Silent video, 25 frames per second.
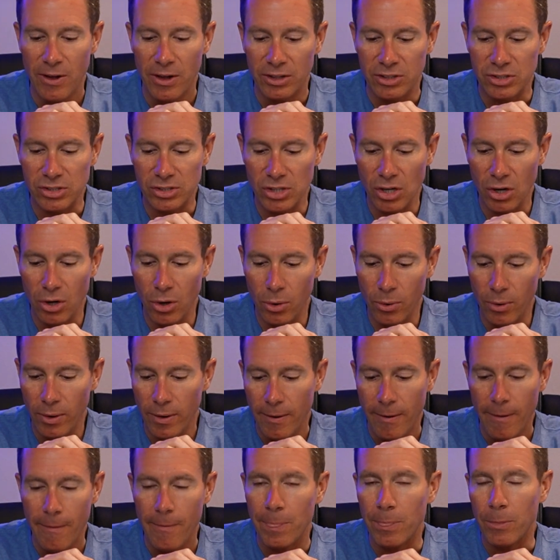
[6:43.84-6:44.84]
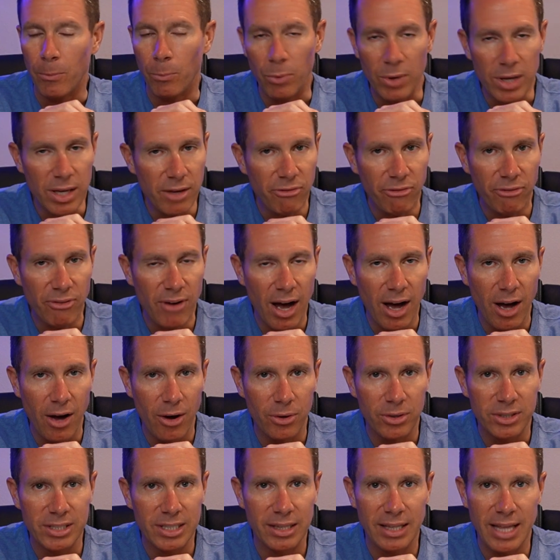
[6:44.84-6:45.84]
So we
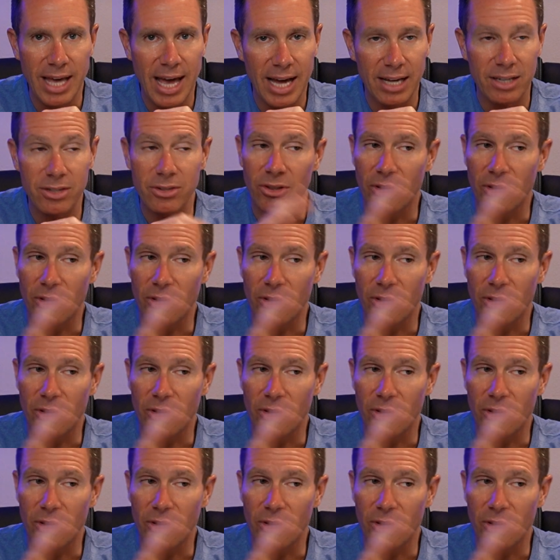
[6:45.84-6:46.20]
found that,